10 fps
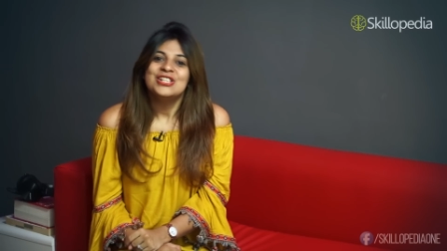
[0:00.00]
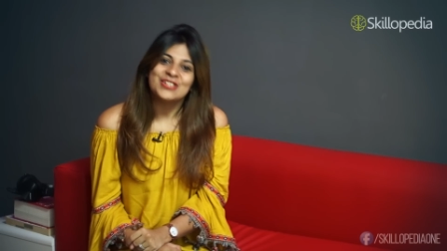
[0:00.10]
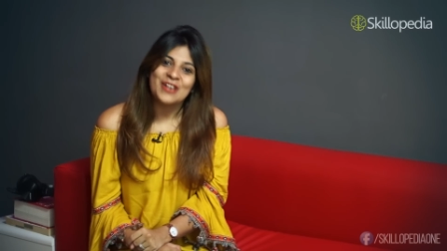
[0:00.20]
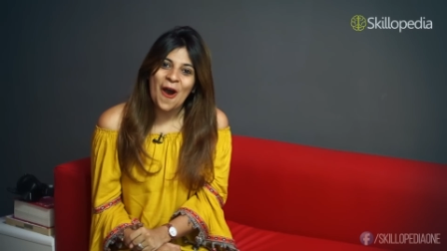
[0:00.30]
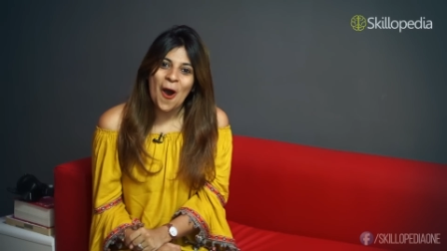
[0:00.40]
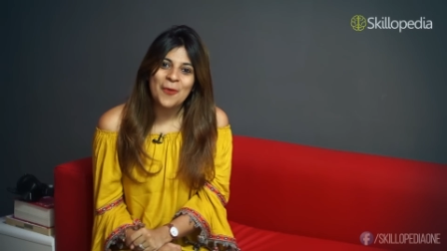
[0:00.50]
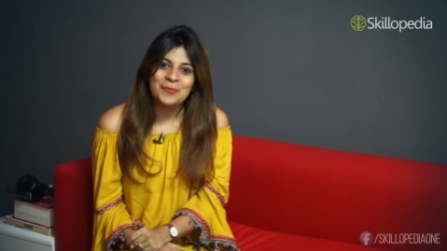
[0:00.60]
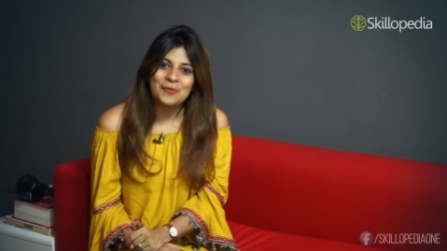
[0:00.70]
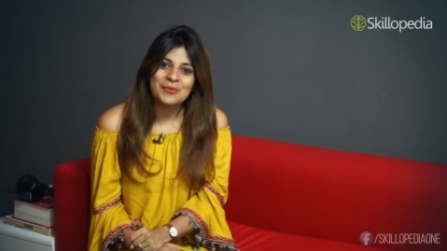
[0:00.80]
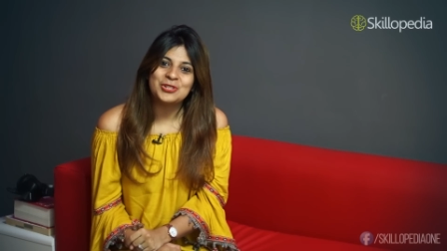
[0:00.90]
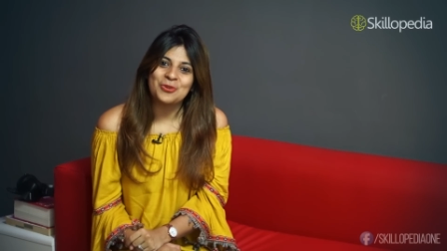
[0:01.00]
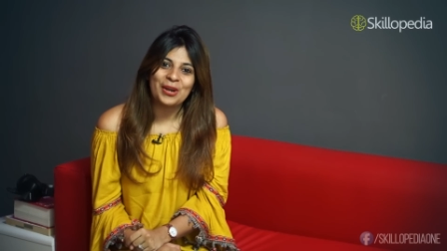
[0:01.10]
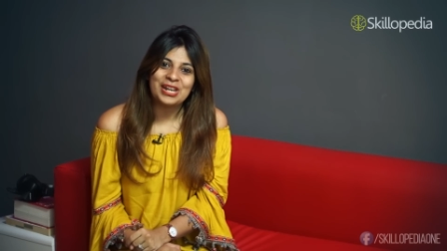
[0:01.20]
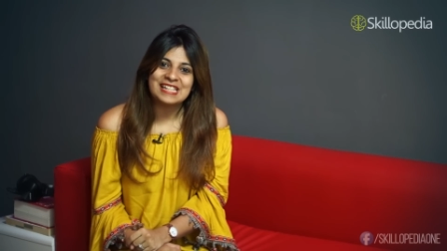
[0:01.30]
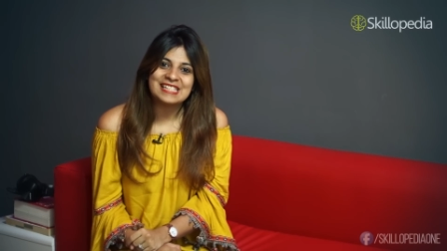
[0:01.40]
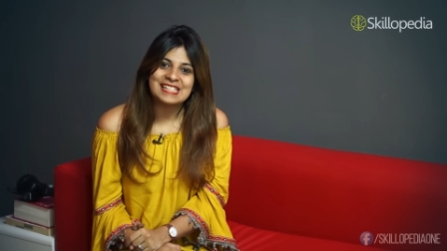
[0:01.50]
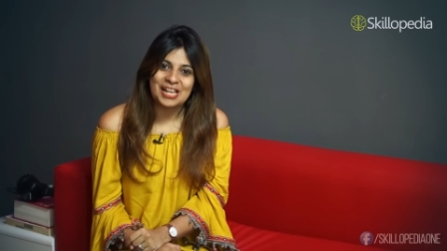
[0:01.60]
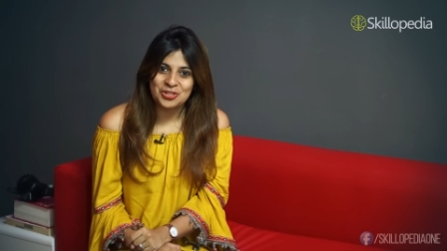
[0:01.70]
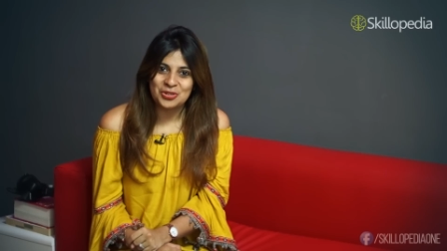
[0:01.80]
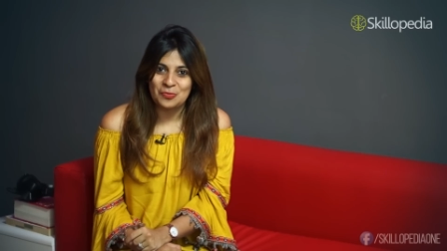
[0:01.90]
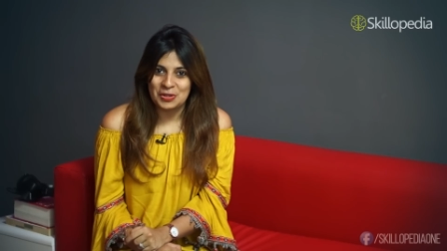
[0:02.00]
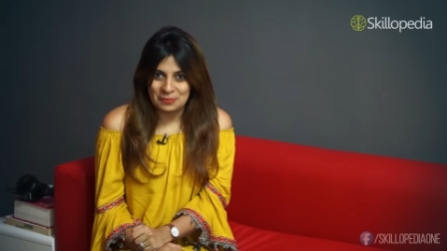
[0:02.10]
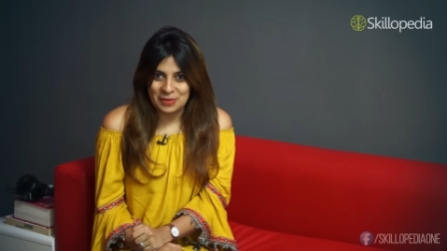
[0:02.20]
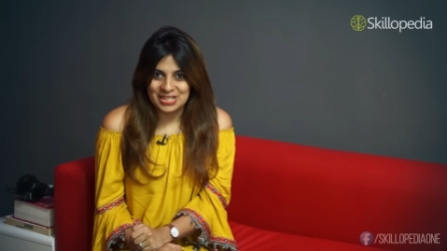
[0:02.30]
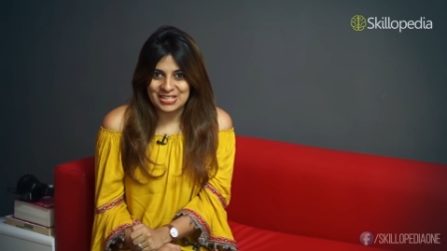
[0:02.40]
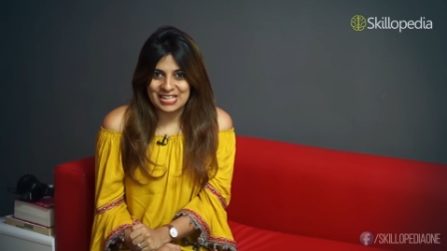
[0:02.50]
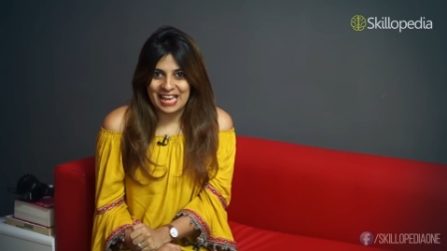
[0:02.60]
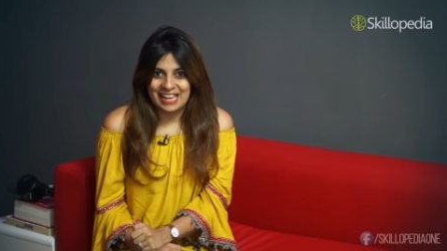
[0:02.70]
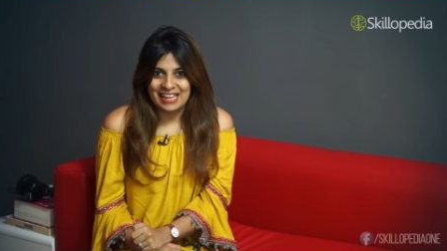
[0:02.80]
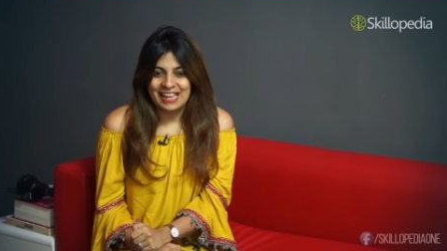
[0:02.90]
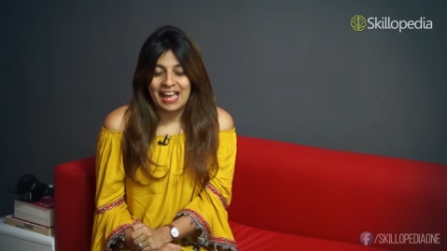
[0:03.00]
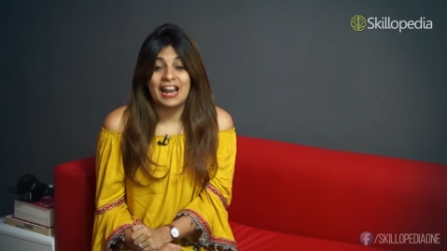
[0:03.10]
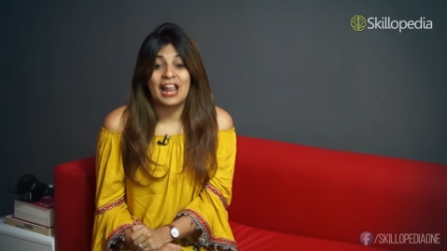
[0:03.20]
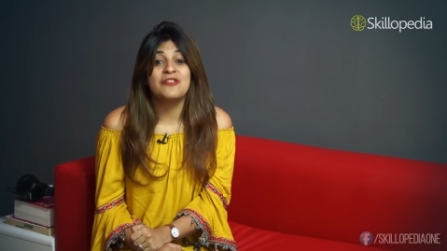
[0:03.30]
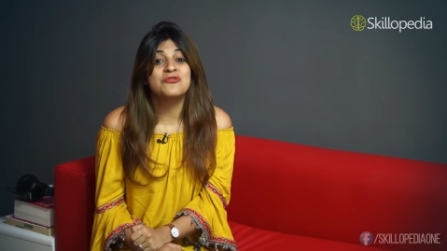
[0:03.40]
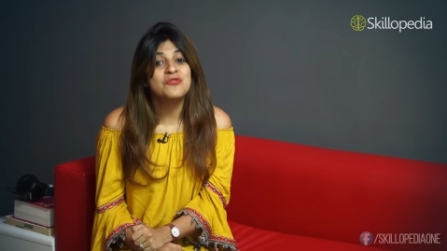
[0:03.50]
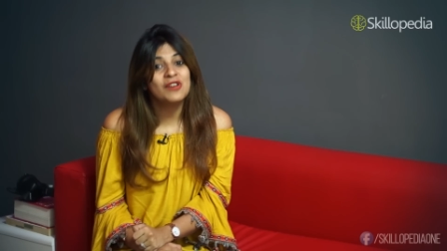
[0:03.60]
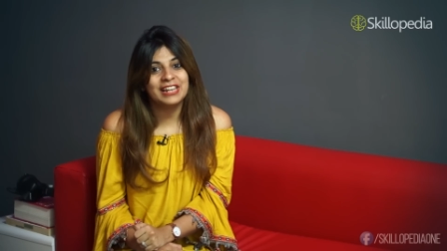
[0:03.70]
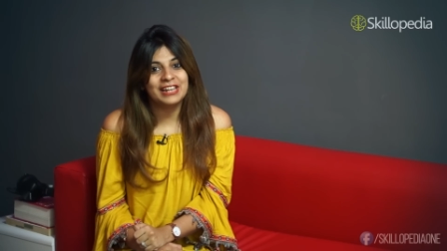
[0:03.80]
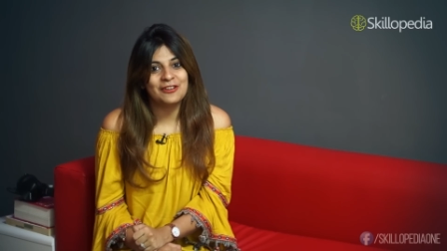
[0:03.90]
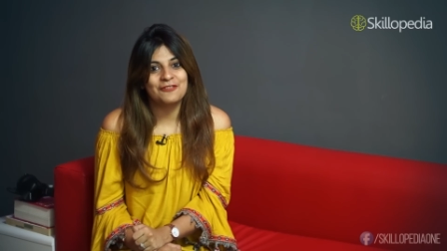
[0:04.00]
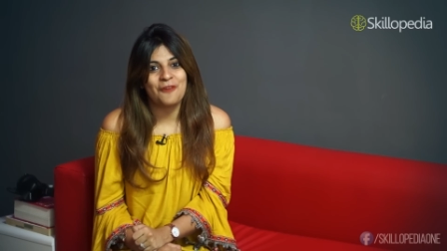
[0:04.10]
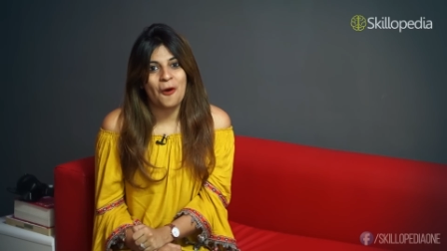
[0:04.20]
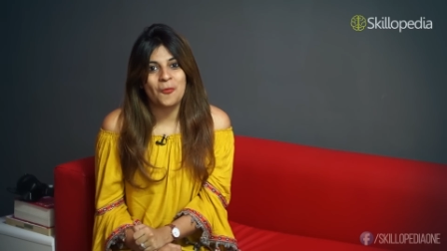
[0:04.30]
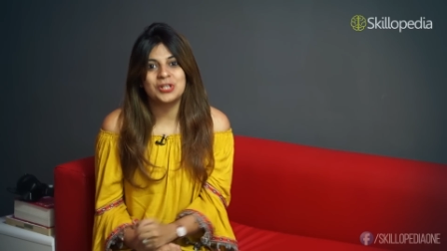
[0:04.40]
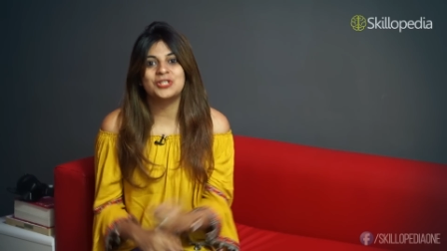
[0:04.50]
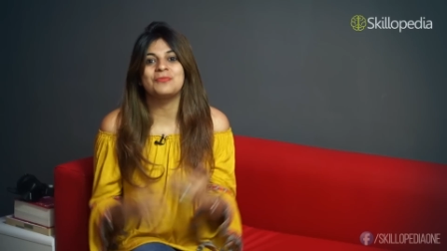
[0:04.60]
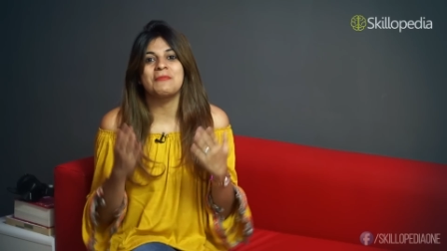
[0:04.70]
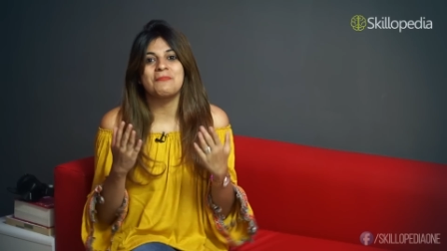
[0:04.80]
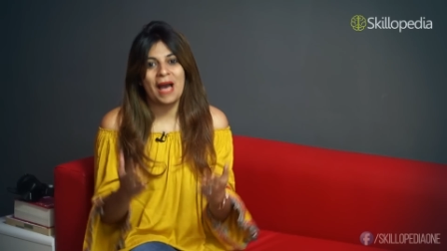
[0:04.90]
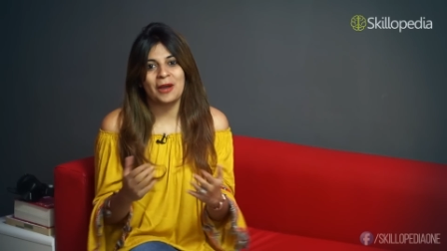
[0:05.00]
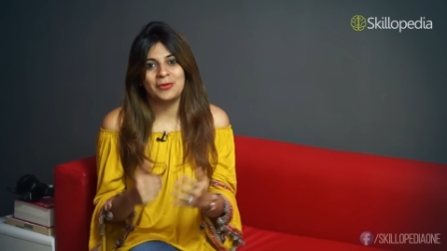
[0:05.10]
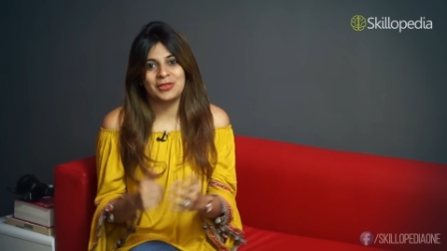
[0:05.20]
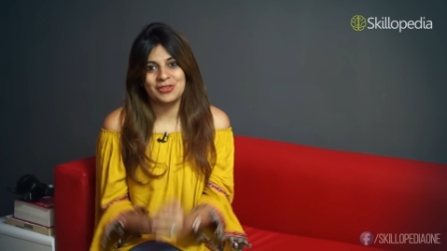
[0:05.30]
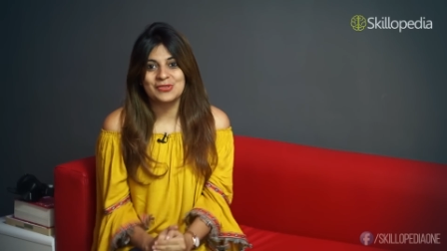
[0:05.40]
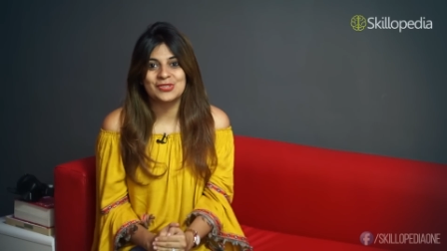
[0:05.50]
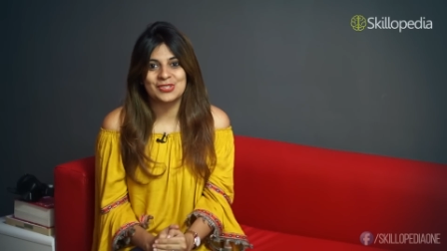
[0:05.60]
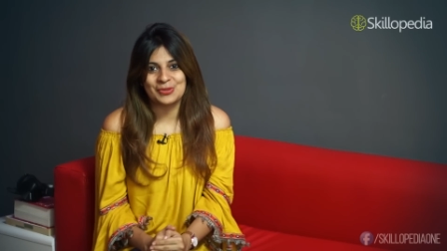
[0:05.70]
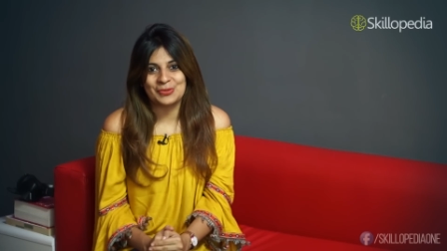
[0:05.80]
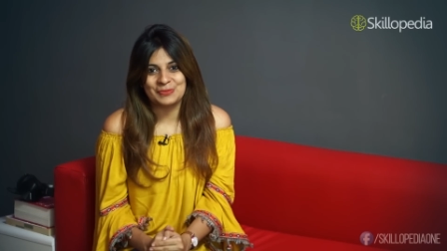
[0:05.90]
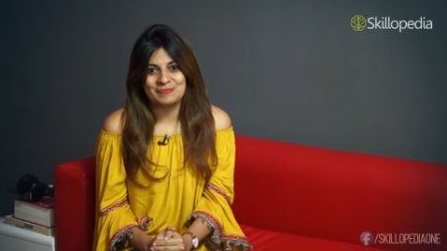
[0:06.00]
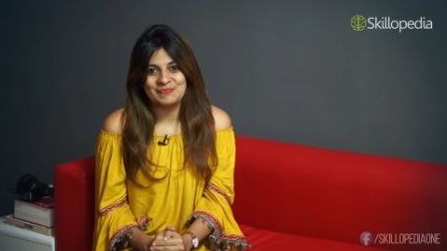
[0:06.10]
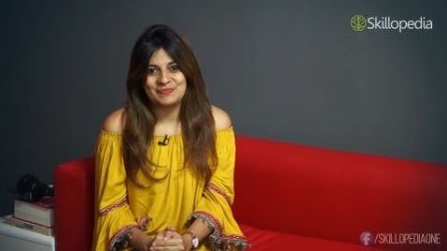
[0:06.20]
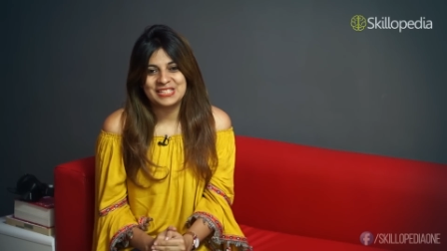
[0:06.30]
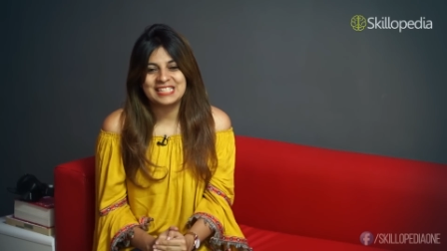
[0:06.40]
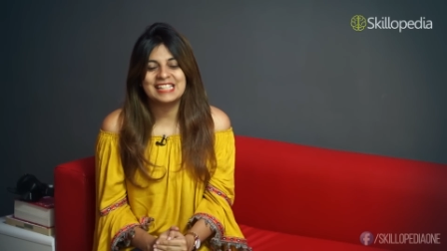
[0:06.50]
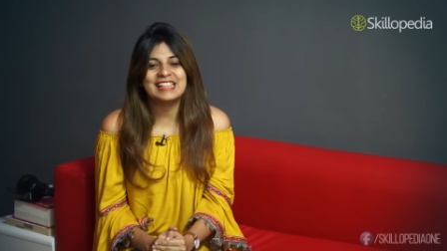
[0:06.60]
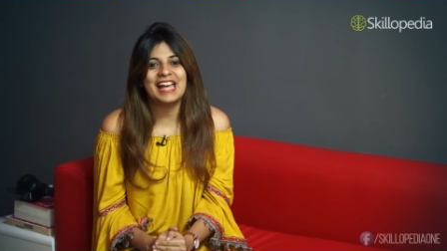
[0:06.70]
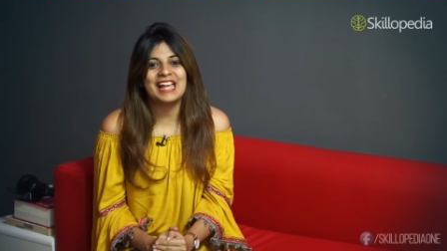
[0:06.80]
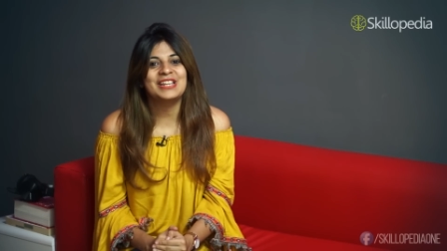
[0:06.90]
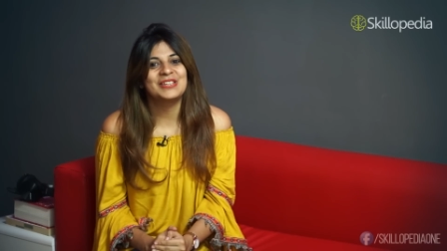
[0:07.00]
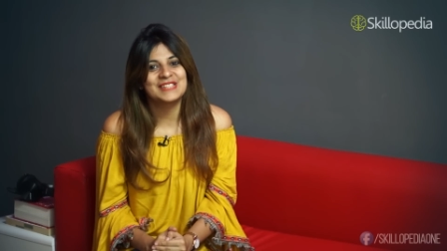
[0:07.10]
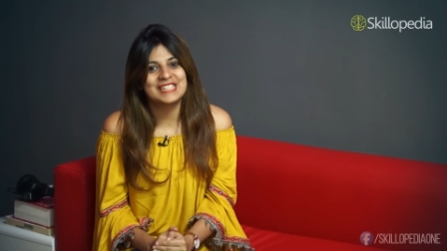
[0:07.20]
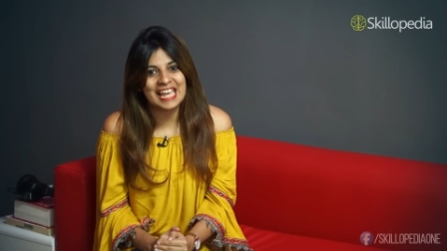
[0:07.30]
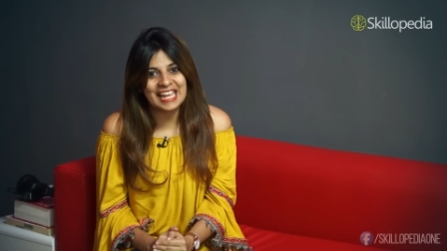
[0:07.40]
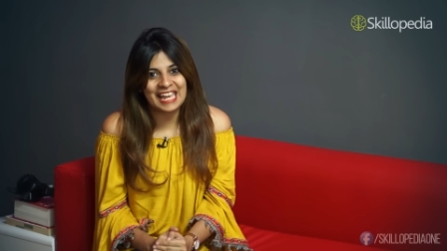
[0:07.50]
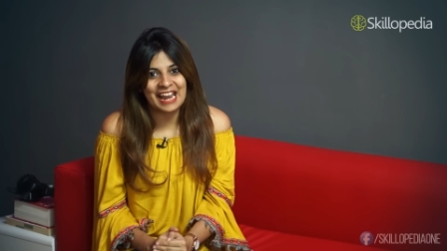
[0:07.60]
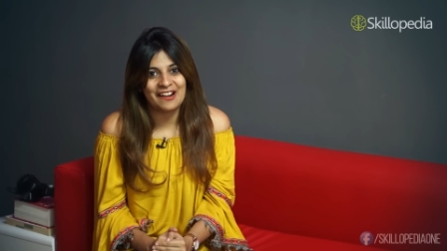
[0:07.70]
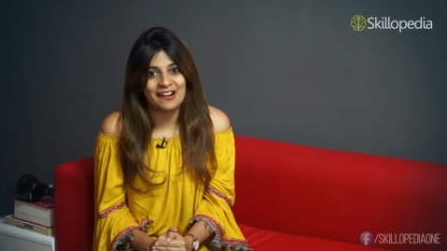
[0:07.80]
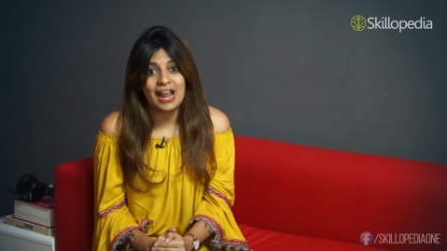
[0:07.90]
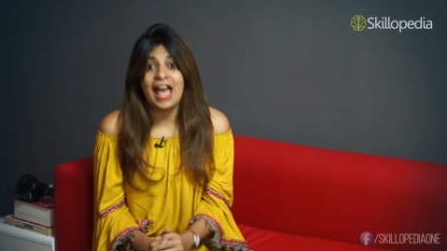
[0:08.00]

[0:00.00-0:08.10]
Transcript: So hope you enjoyed this session with me today, and I really look forward to be back with you soon. Till then, you take care.